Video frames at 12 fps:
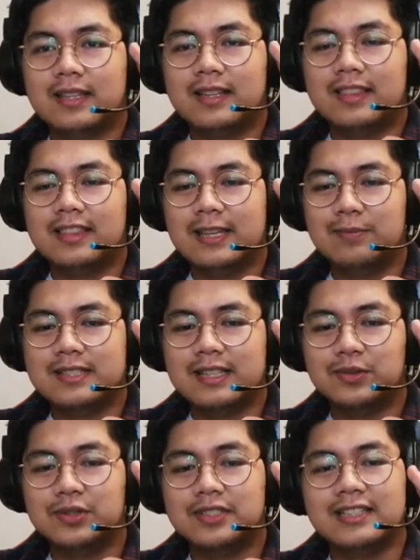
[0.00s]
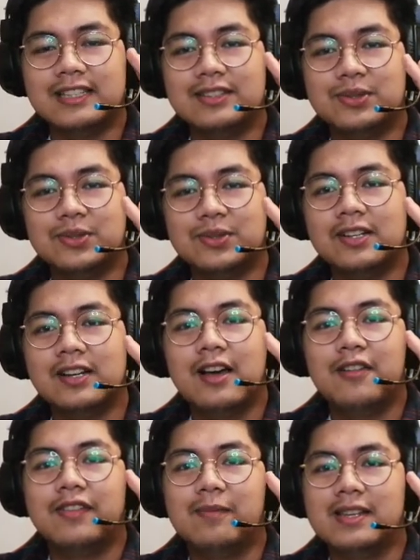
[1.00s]
themes that would relate to
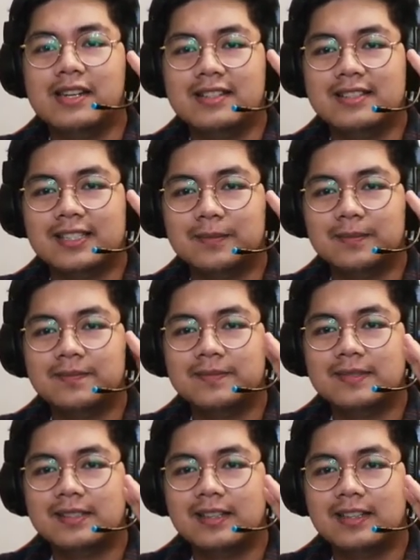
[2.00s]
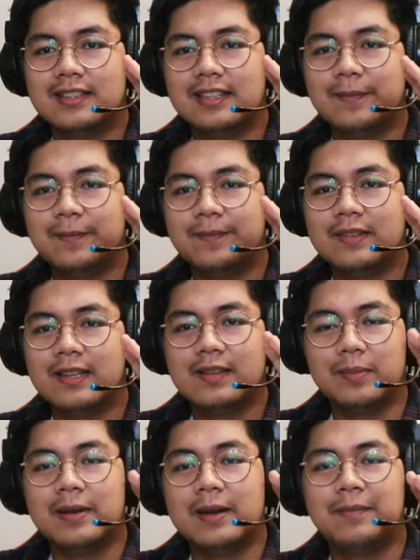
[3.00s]
feminism and then
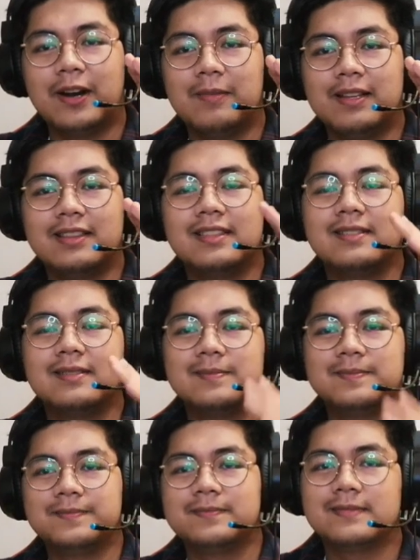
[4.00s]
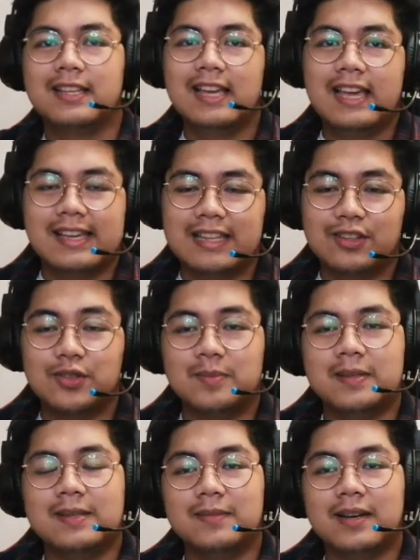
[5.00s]
women empowerment. And that would
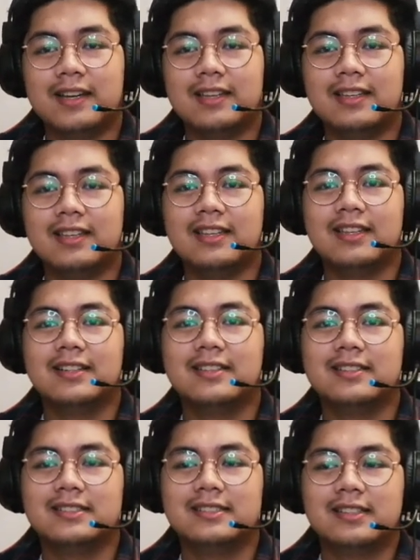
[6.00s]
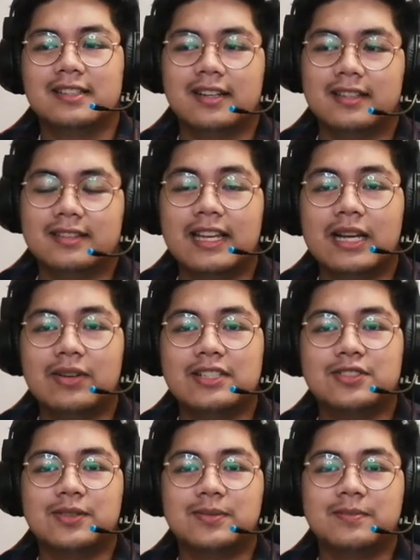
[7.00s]
be my uh, takeaways
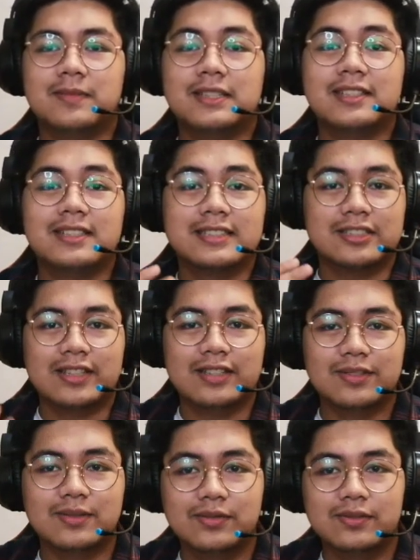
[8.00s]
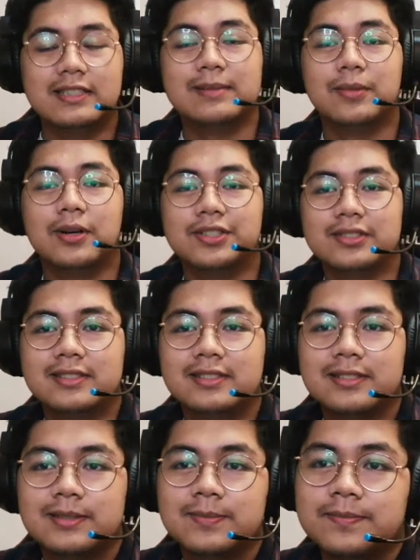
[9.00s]
from materials outside of the
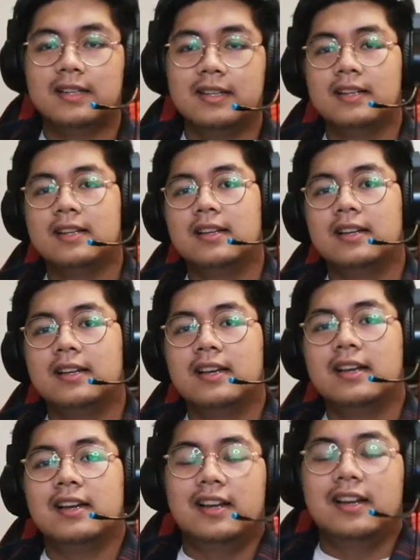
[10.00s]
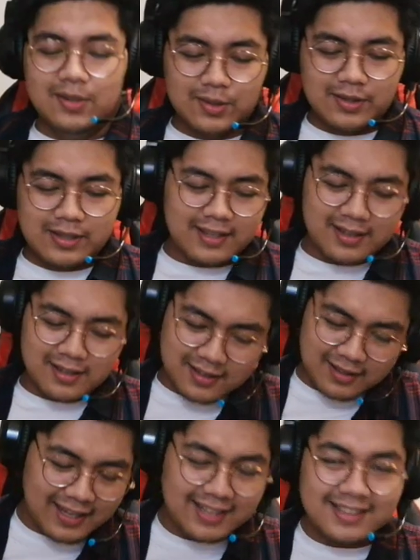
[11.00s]
modules. Okay,
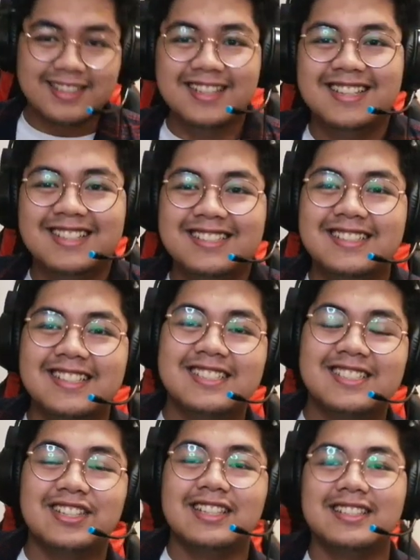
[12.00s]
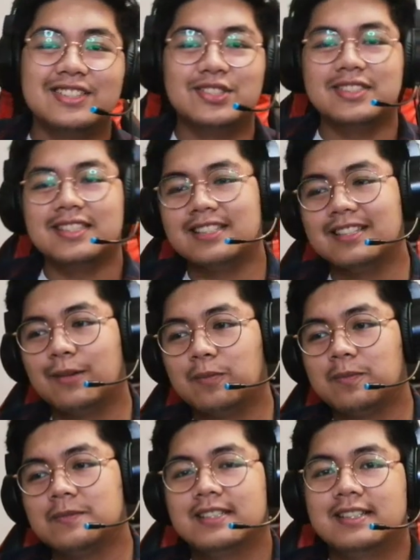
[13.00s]
heading straight into the
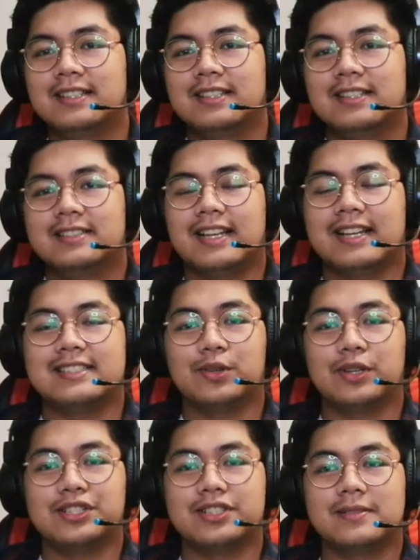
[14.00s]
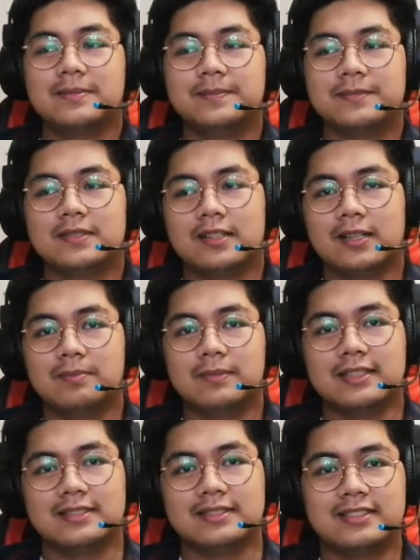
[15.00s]
last question. Um,
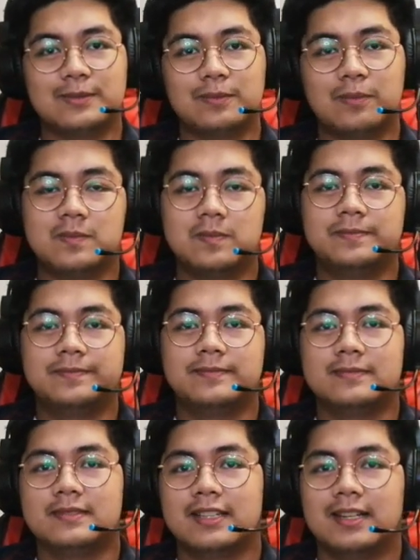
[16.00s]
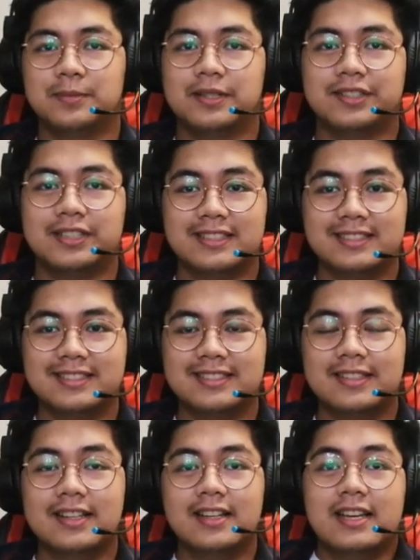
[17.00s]
it's I'm gonna read it.
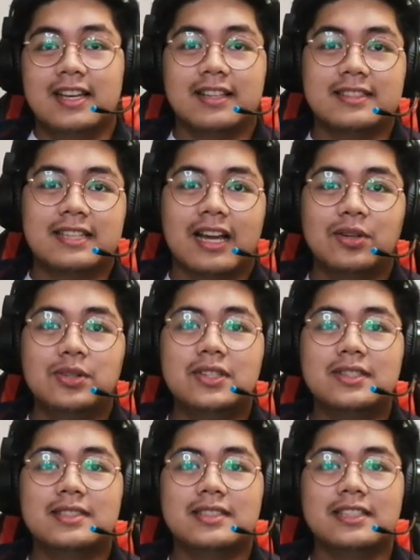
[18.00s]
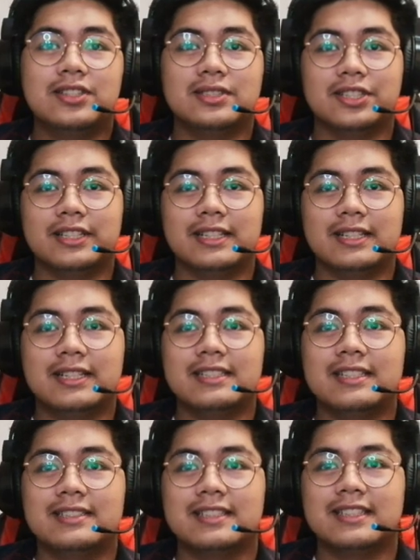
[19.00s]
It's how do you see your learning and
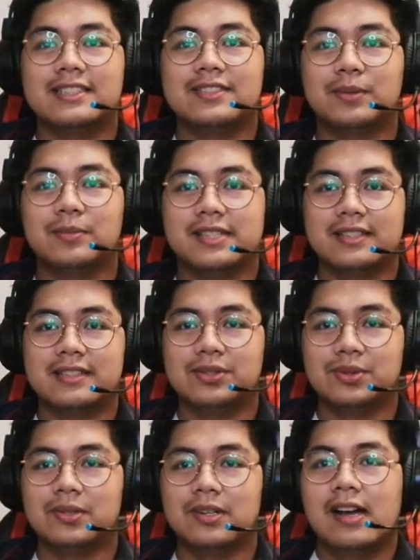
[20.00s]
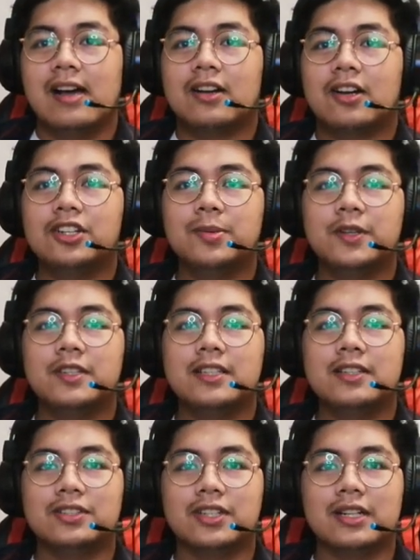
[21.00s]
insights from GELITWO contributing
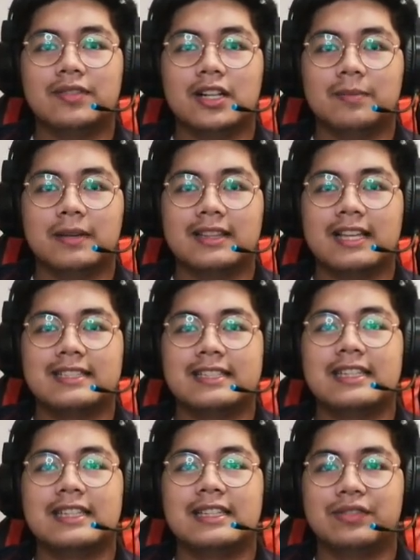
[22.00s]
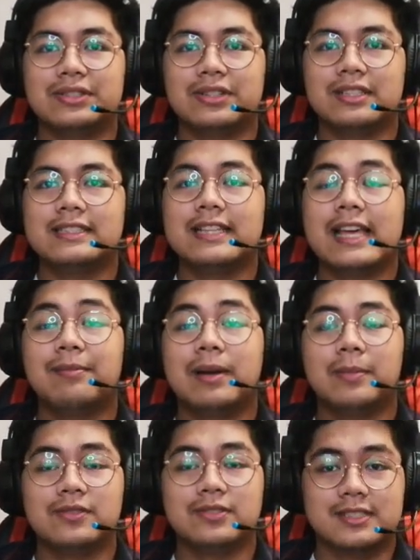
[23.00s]
to your development as an individual and
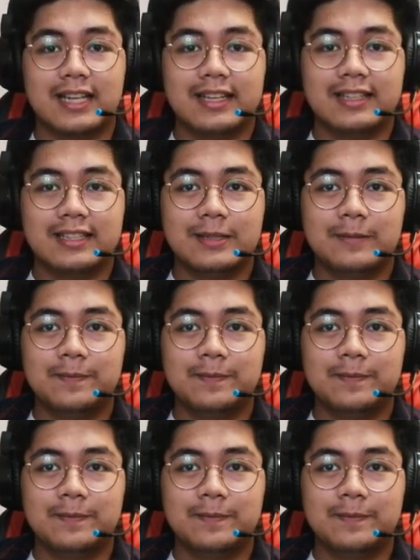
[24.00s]
member of society,